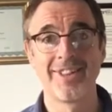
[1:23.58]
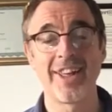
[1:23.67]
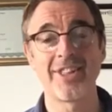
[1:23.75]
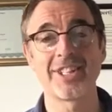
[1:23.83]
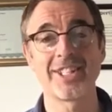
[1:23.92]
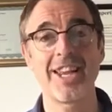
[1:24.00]

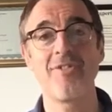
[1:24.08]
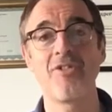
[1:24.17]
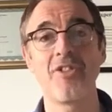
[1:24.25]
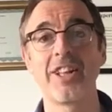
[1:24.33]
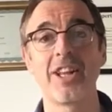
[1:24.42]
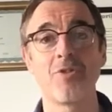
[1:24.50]
That the same
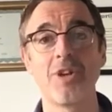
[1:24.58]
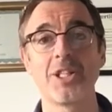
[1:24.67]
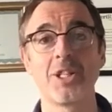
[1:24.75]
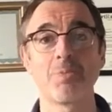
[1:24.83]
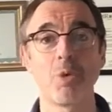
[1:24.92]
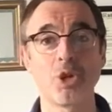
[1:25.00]
thing that
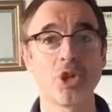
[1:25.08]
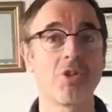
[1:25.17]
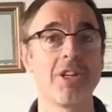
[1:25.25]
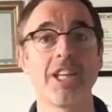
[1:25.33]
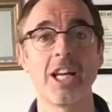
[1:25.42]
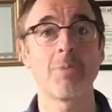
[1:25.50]
raises blood
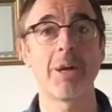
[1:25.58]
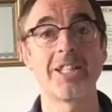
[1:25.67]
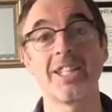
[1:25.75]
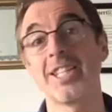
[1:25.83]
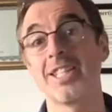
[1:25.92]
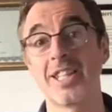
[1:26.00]
sugar in
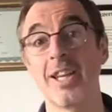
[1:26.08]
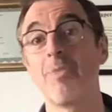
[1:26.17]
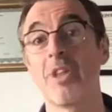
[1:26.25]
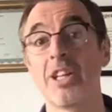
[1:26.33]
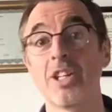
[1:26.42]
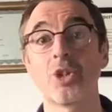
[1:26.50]
diabetics is the
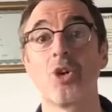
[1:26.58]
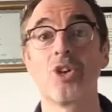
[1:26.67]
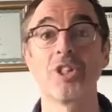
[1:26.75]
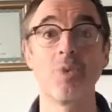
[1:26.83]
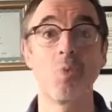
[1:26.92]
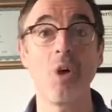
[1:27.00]
same thing that's
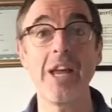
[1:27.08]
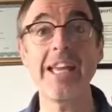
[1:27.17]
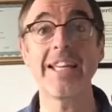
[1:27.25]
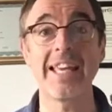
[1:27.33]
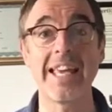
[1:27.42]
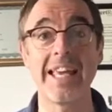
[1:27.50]
causing
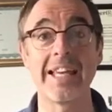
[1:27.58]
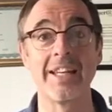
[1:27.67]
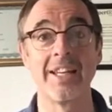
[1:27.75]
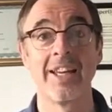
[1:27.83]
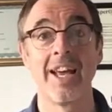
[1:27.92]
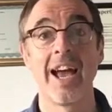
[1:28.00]
weight
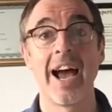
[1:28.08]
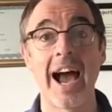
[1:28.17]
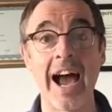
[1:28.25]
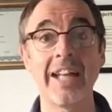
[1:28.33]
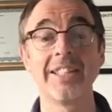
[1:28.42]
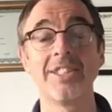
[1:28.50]
gain.
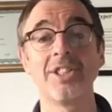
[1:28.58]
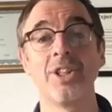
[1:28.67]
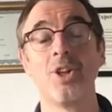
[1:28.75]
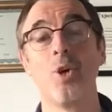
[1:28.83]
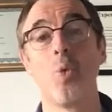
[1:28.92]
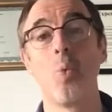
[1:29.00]
And
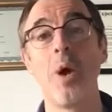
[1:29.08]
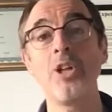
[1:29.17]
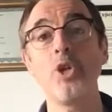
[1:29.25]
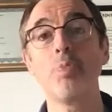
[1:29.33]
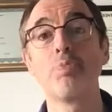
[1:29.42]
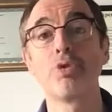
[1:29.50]

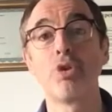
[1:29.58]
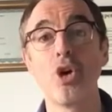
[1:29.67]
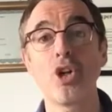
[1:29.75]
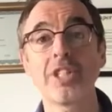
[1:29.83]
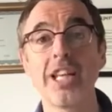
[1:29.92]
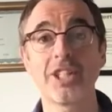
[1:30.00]
when you
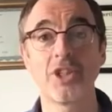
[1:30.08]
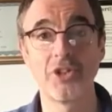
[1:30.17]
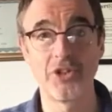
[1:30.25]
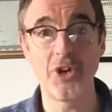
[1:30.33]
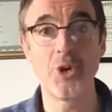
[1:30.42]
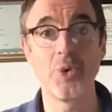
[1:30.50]
process a
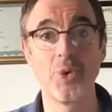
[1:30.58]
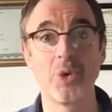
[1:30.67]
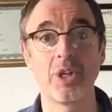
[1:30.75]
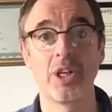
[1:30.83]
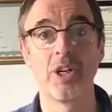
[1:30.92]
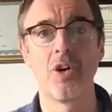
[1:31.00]

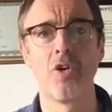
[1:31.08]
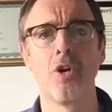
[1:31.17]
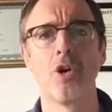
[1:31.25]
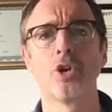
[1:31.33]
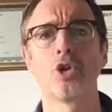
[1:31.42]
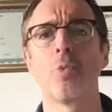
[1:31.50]
food,
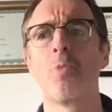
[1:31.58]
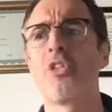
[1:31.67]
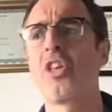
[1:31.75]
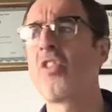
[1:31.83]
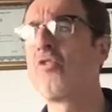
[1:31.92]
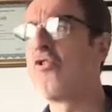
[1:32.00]

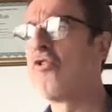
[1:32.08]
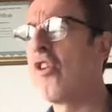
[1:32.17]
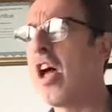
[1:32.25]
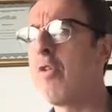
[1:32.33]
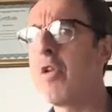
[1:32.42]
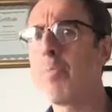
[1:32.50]
something
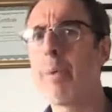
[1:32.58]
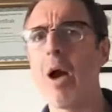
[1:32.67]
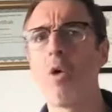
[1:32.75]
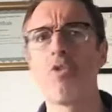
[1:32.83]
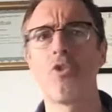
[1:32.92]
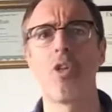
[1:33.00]
very
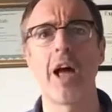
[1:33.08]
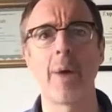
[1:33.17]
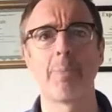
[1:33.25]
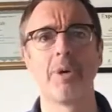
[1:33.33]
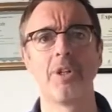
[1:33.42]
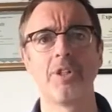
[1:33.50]
powerful
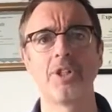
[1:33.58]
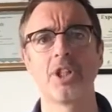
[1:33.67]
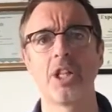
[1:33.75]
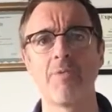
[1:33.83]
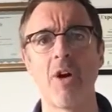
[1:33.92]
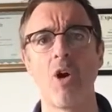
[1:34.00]
happens
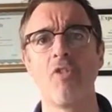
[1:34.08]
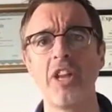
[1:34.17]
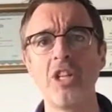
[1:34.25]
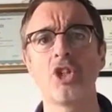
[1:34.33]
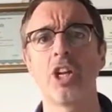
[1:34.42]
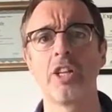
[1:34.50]
to the amount of
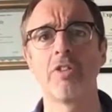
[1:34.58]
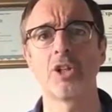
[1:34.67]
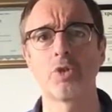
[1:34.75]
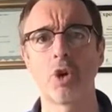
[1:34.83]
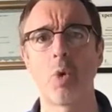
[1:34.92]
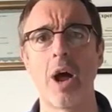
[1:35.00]
insulin
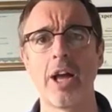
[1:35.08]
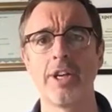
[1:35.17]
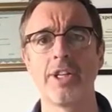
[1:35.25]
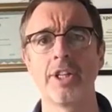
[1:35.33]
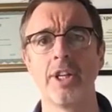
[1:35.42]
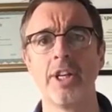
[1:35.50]
that's
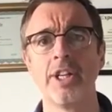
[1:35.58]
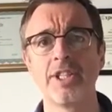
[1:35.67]
required